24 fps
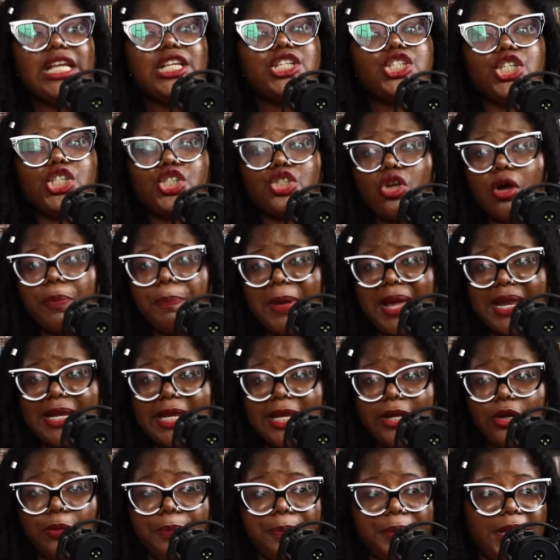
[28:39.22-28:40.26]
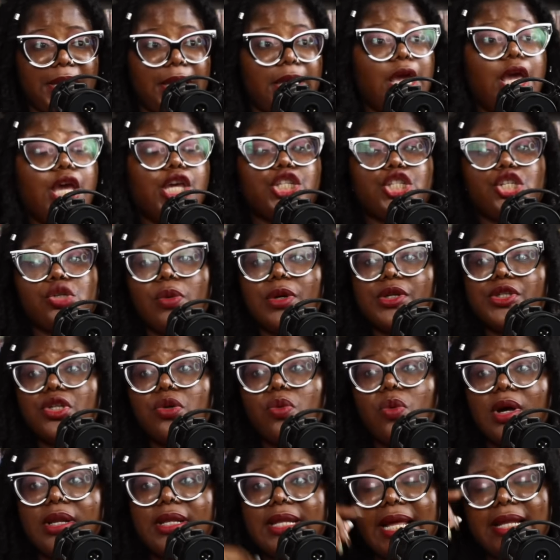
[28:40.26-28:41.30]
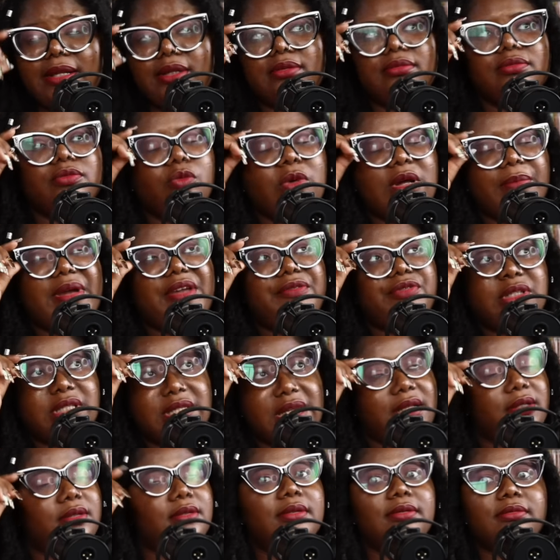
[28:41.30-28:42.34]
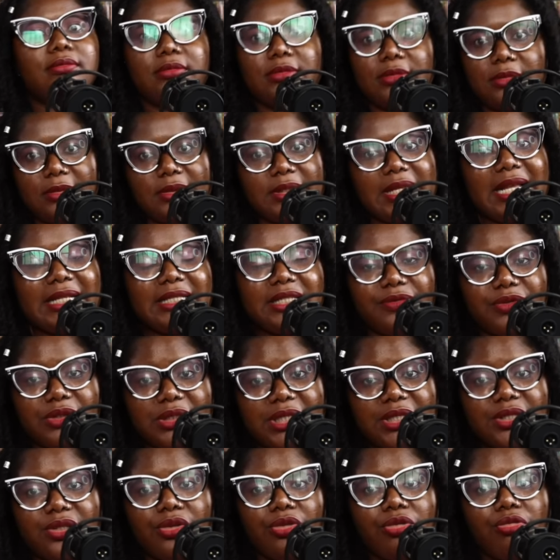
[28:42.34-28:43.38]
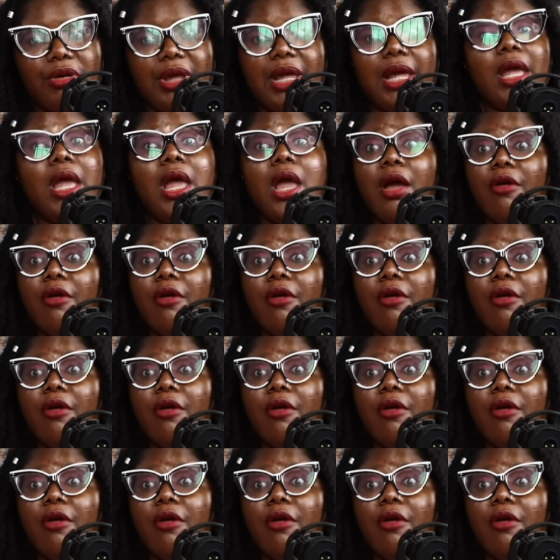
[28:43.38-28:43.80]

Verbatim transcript: She saw Penelope. She was the one that what am I even saying? that's even season three.